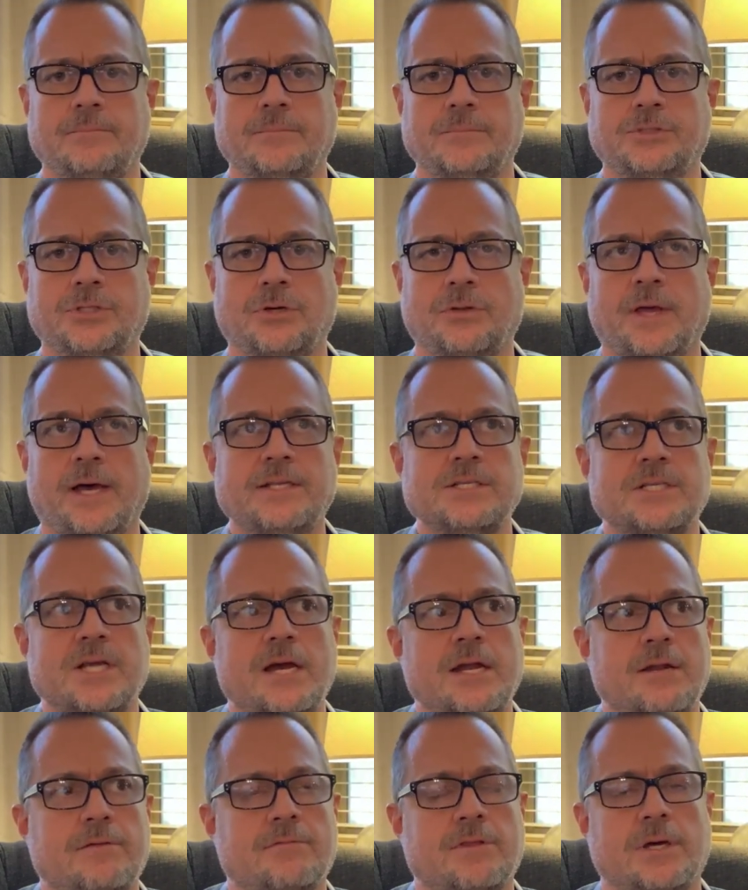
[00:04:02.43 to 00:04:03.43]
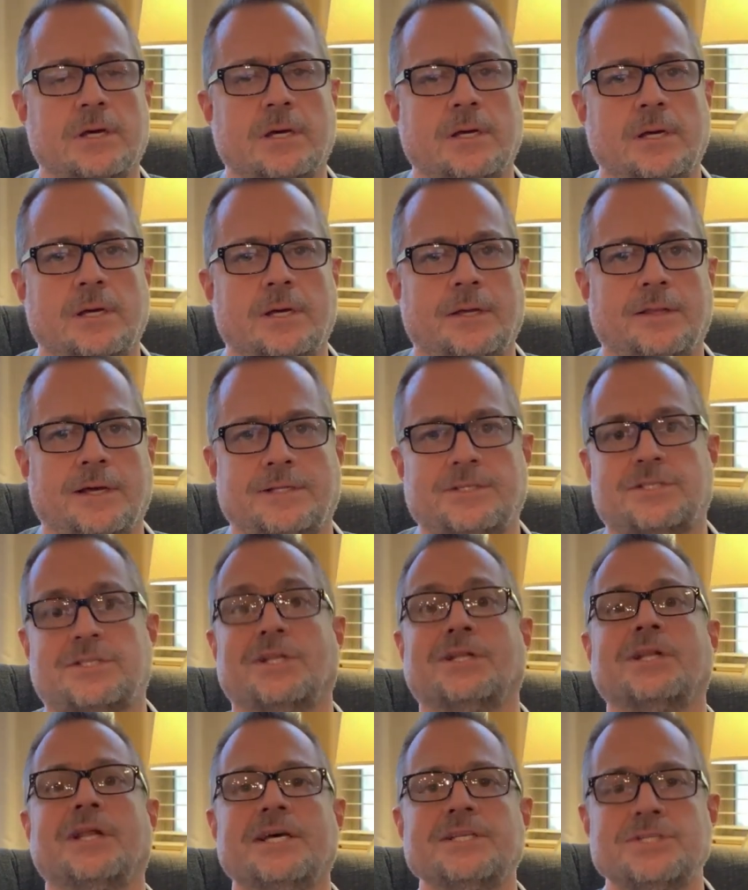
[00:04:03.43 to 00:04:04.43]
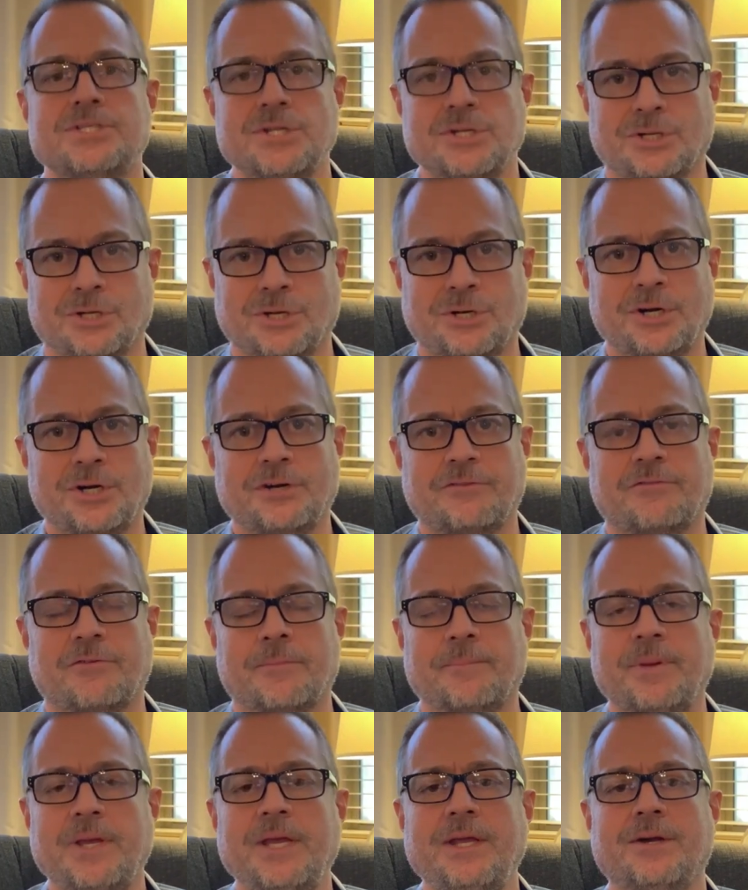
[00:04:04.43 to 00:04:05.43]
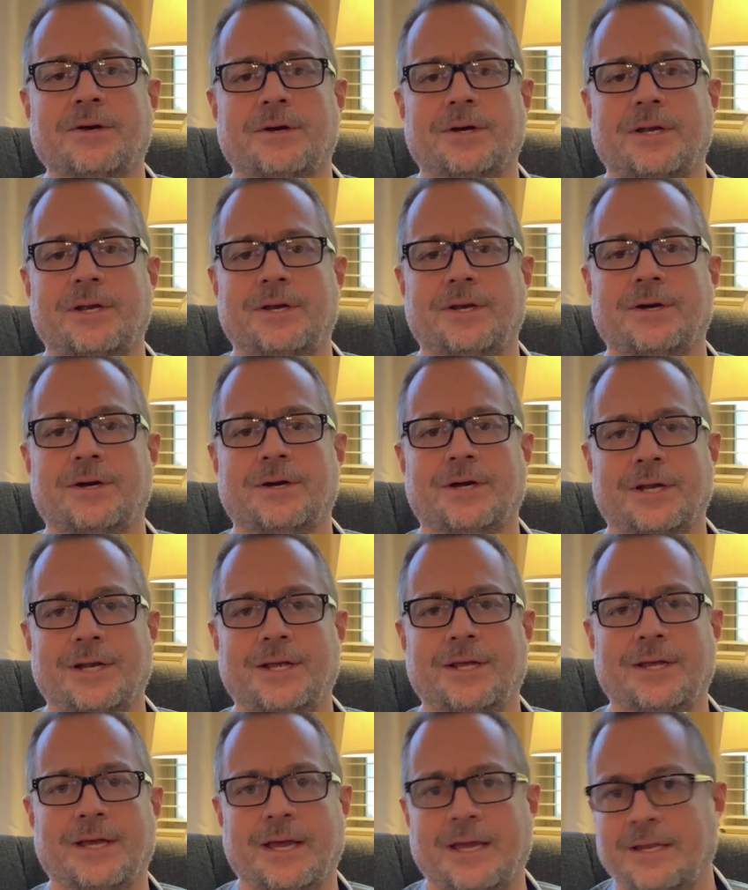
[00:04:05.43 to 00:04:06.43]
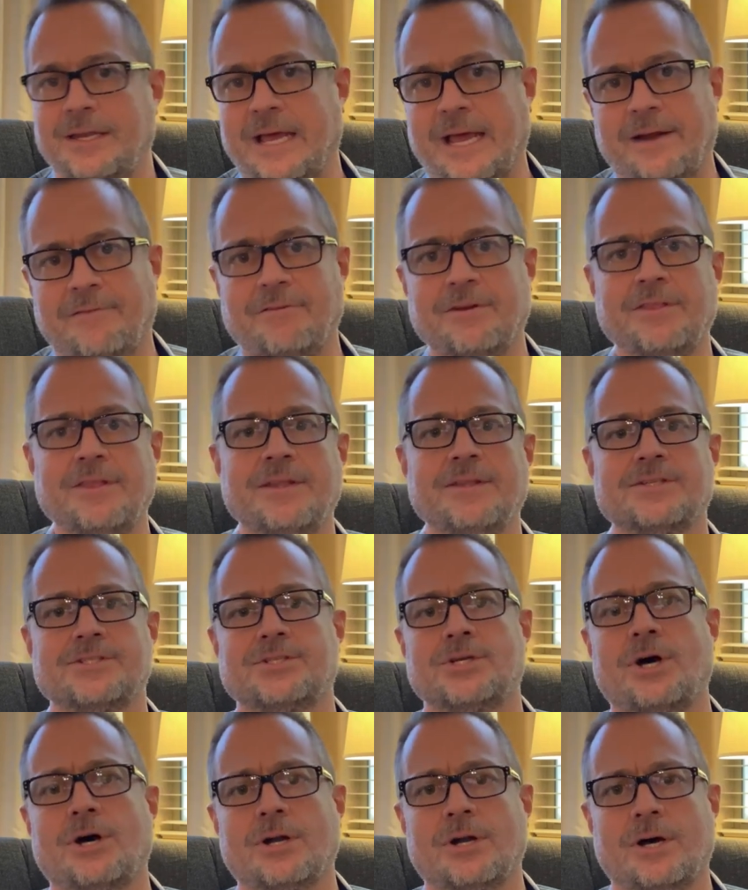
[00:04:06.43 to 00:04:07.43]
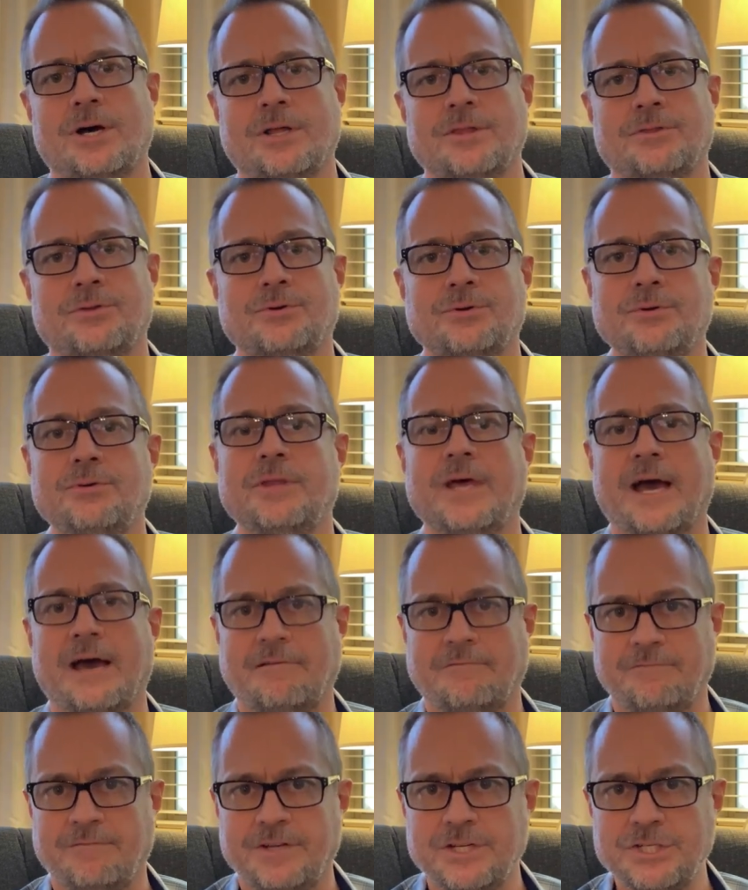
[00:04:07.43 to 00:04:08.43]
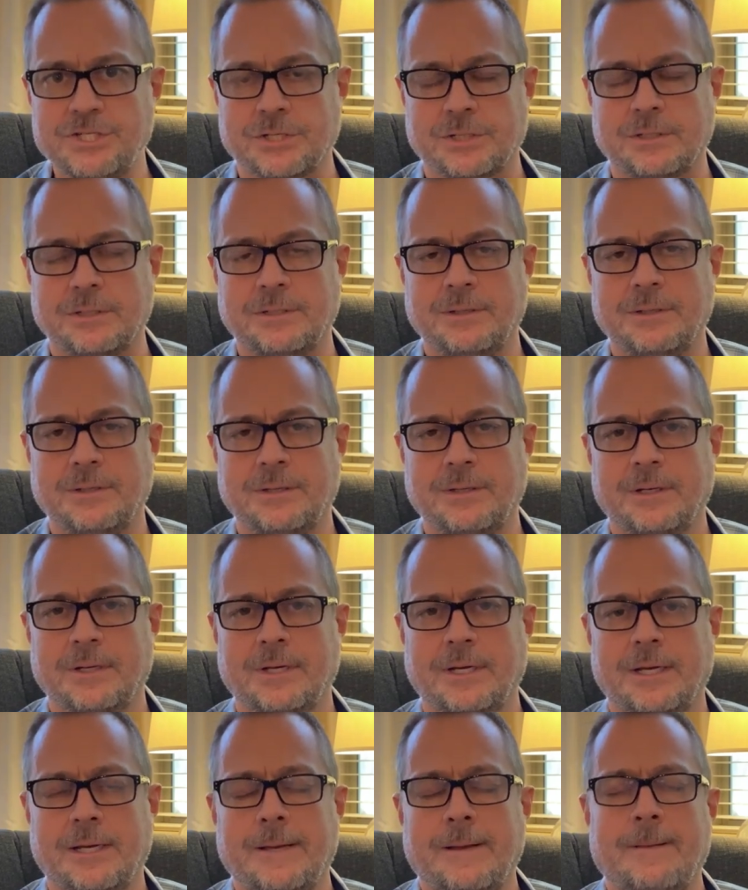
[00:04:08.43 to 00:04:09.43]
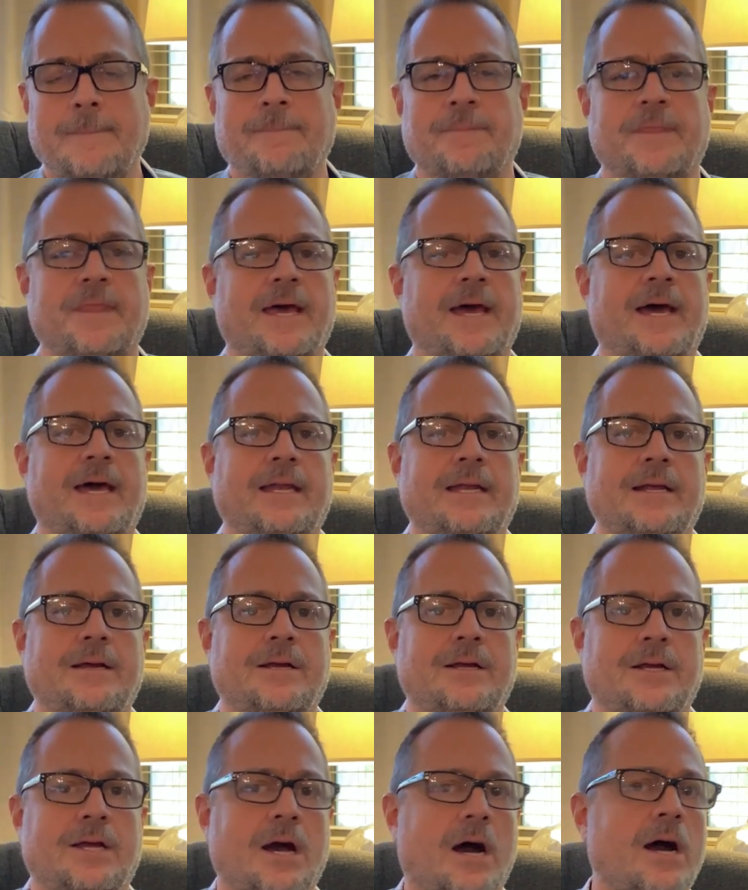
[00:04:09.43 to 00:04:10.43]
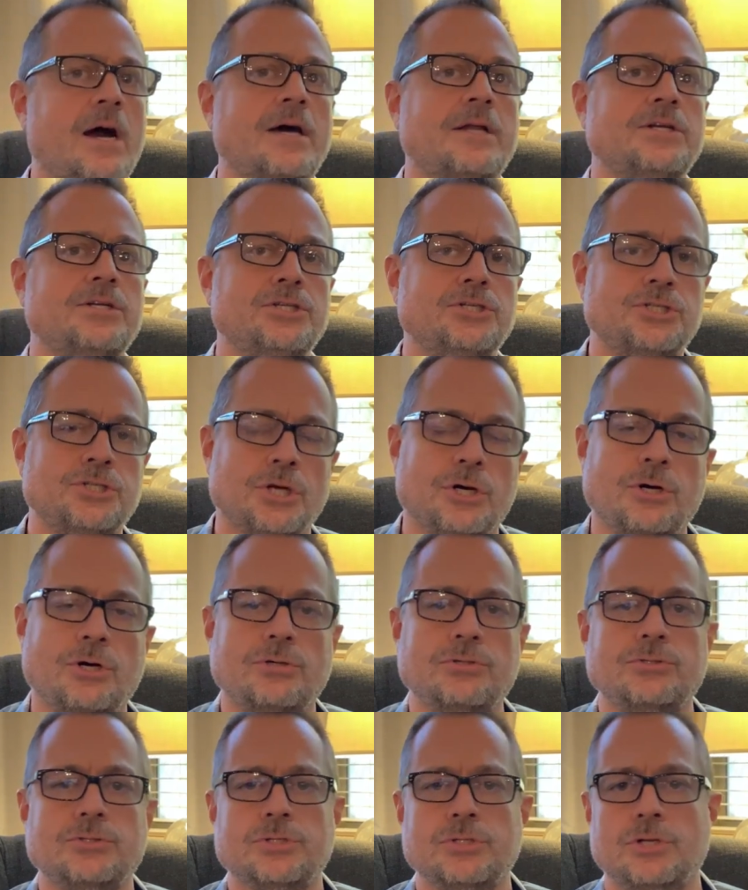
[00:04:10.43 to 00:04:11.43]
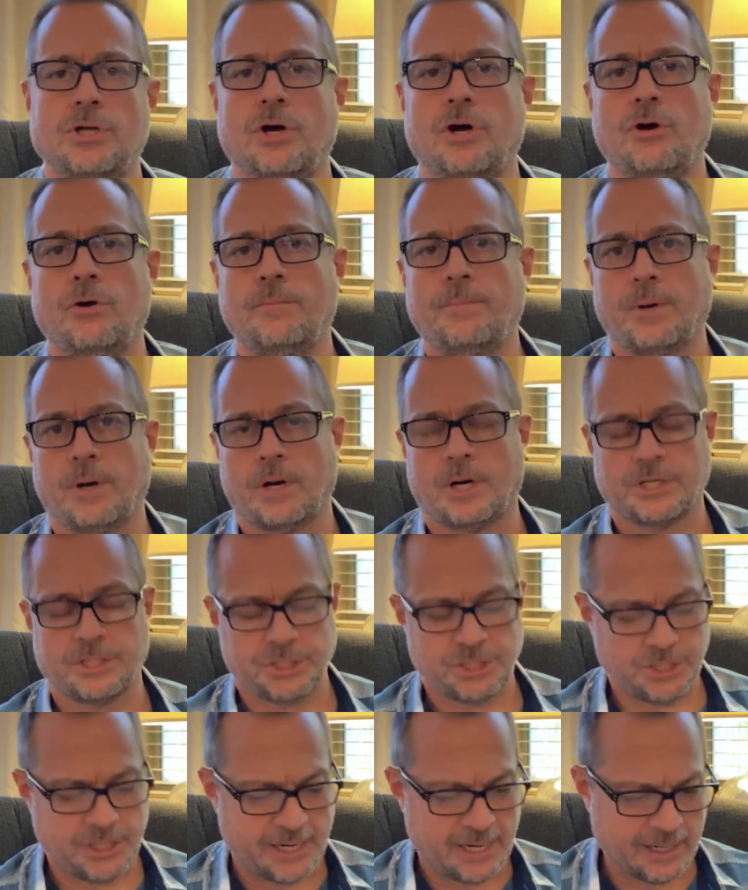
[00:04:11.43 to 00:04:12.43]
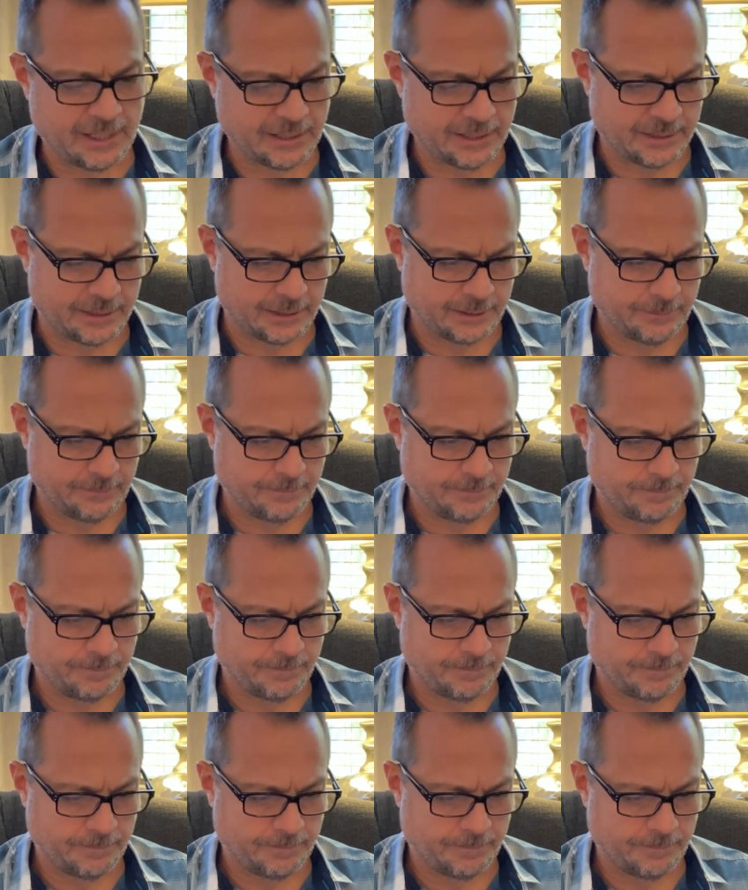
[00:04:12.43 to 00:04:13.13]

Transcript: So that's kind of the, that's the lesson learned for Peter here in everything that's gone on through that vision that God shows no partiality.